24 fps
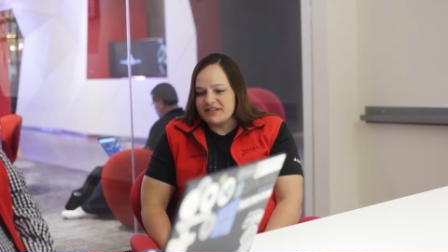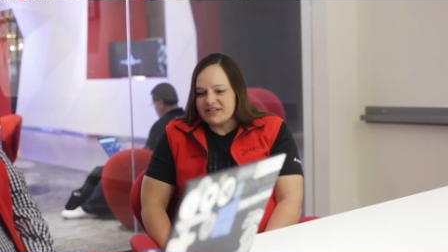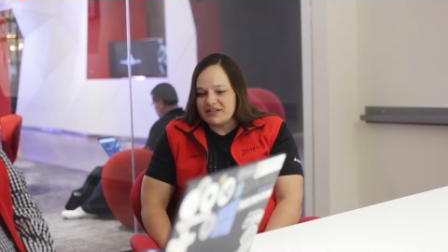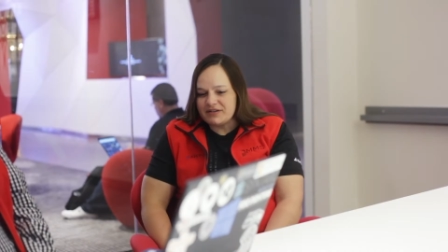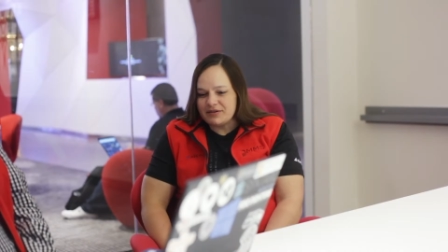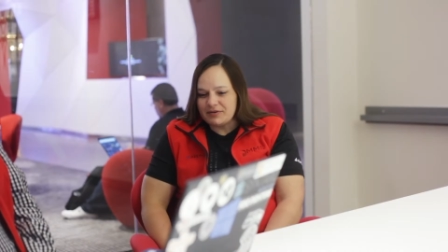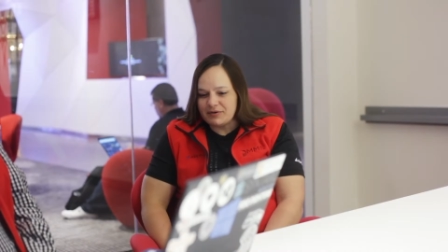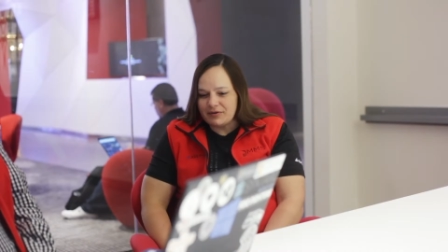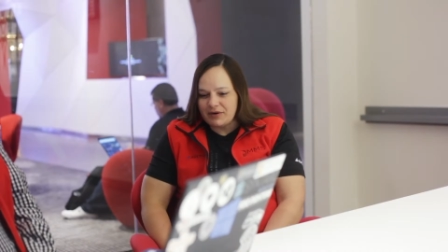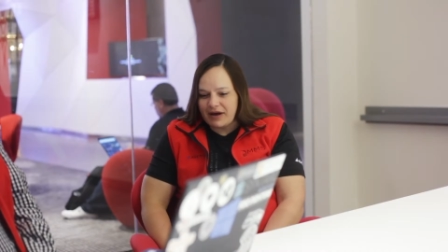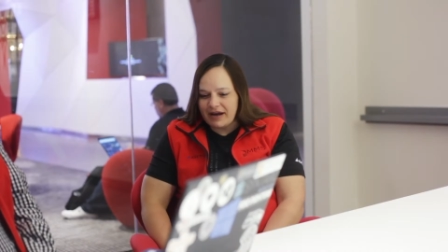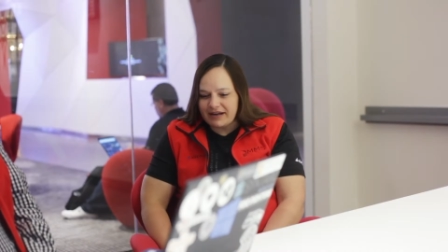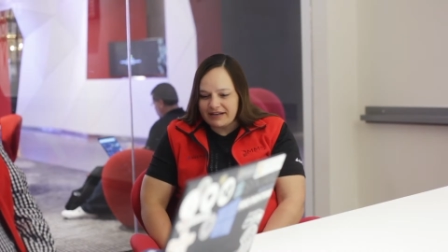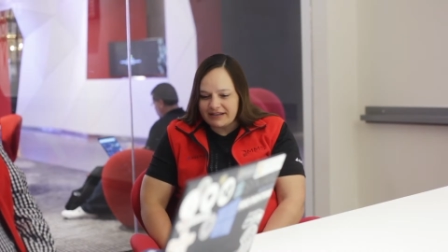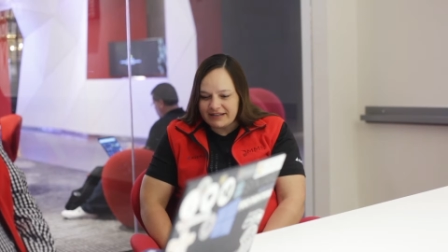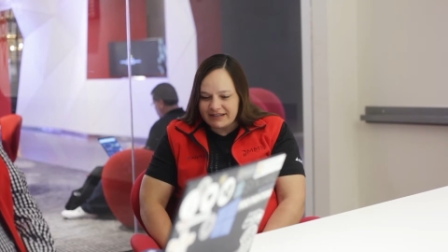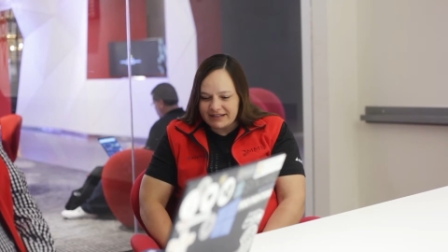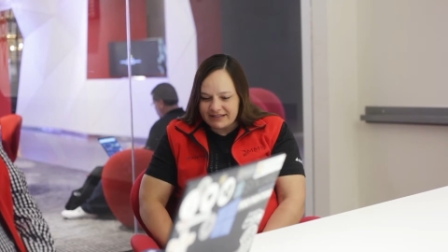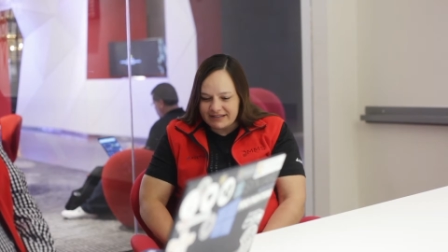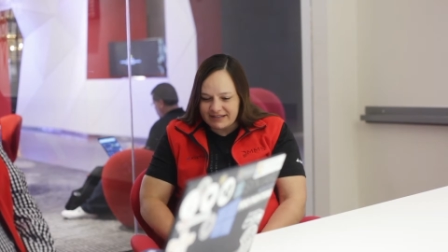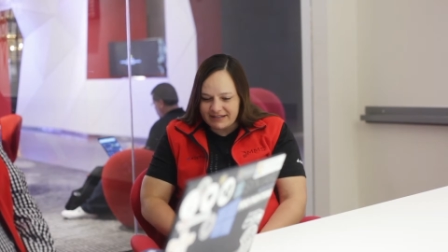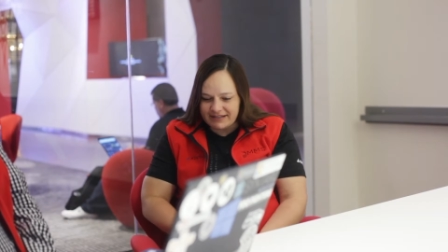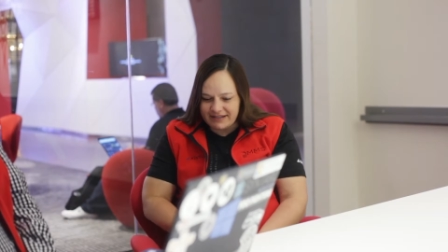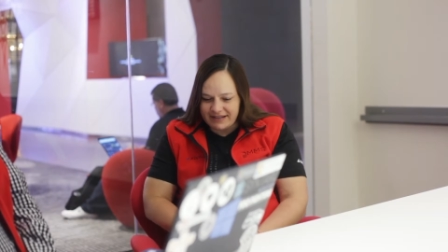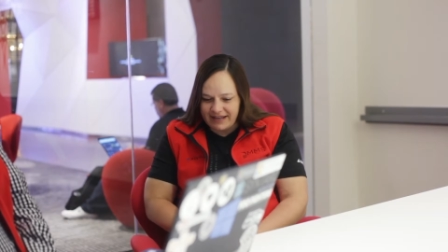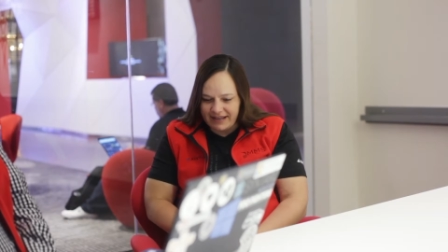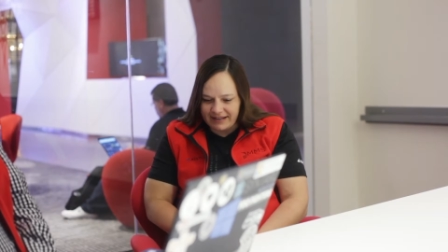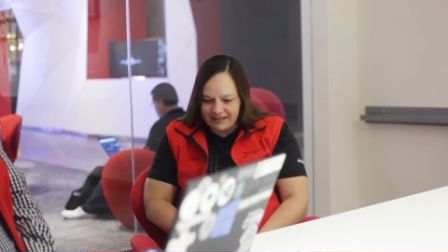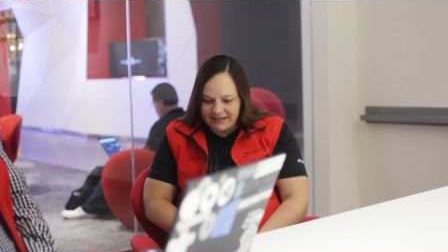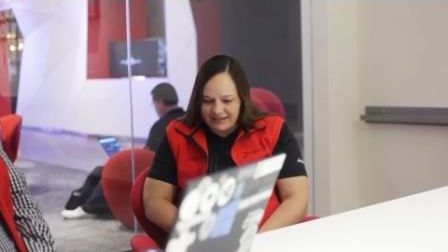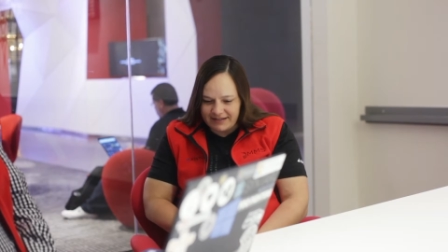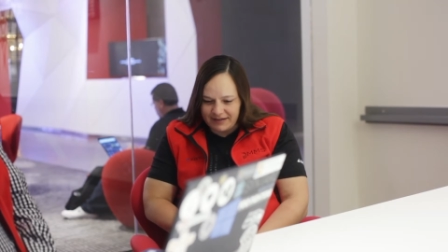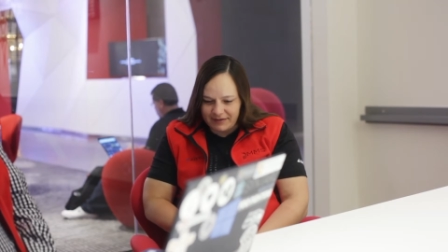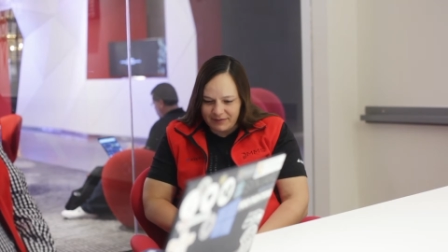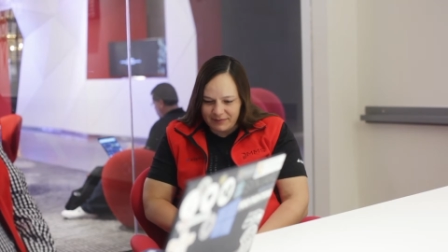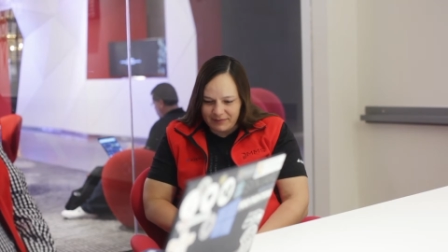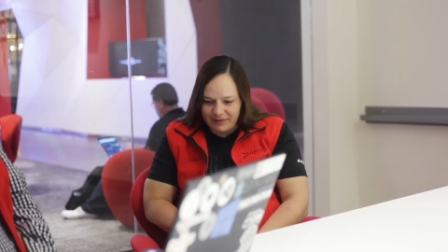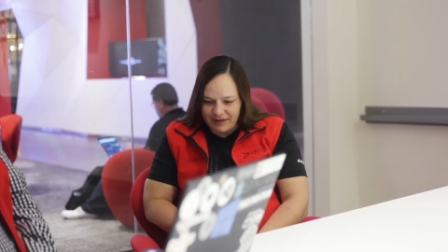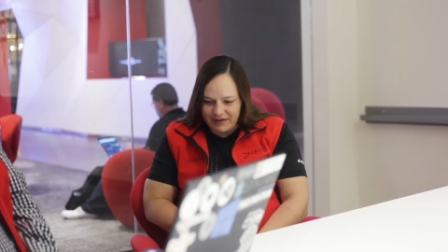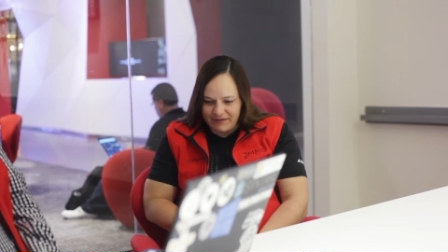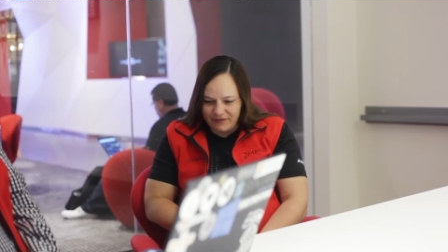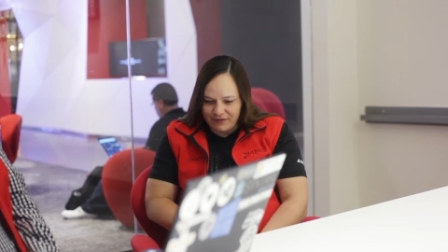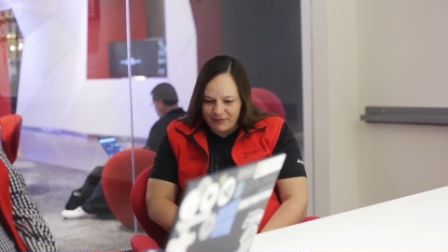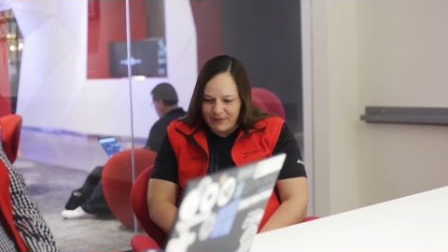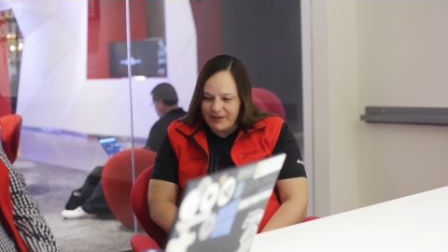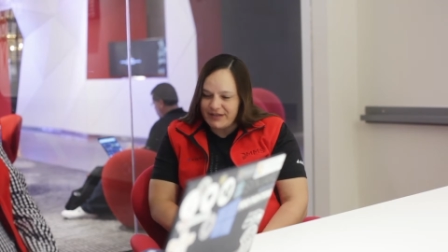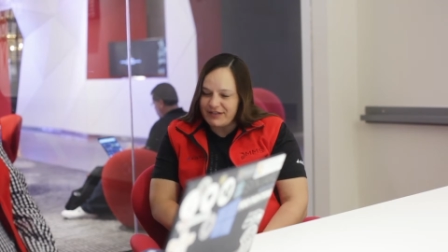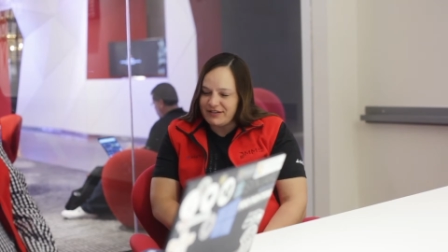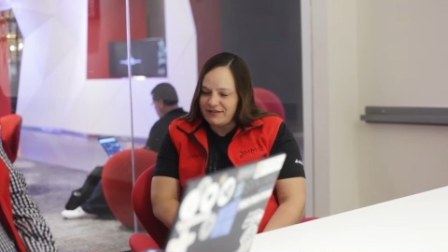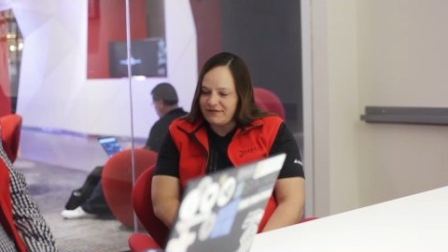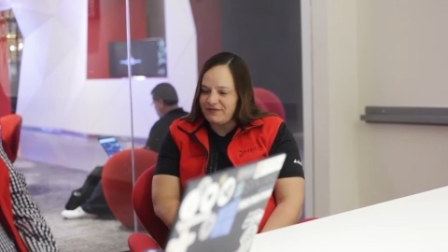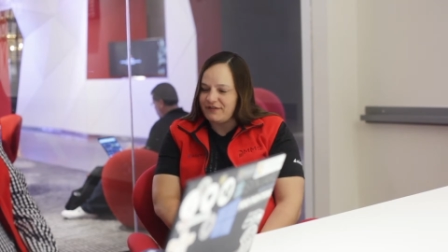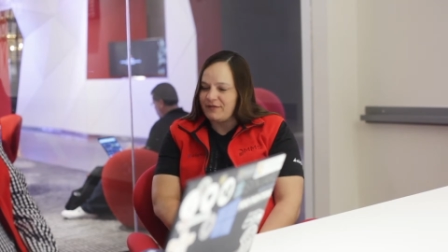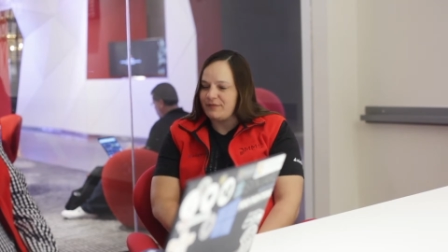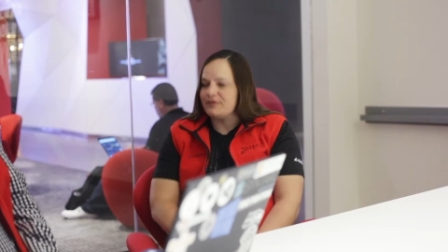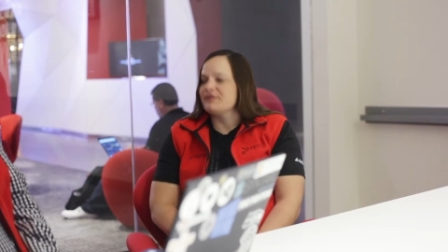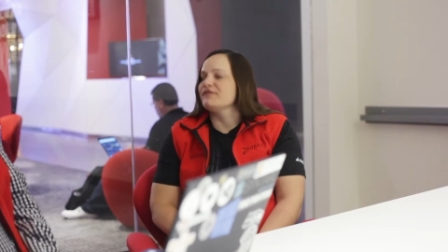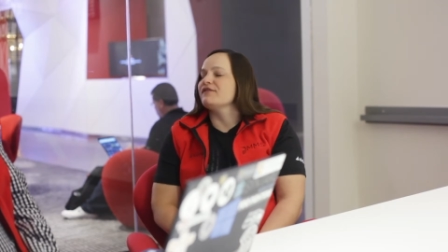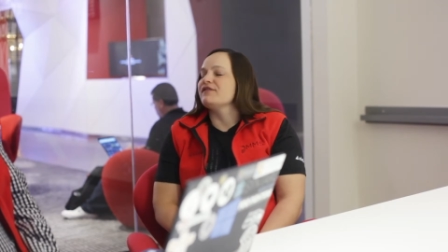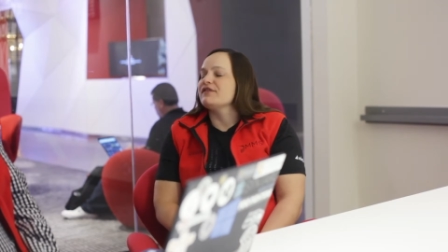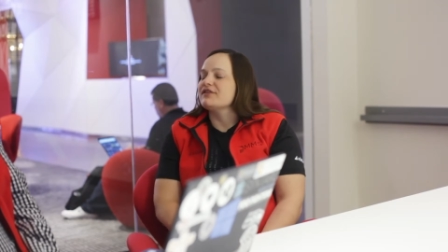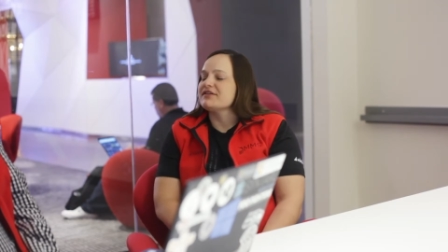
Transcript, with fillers: We do. I need to get some information from you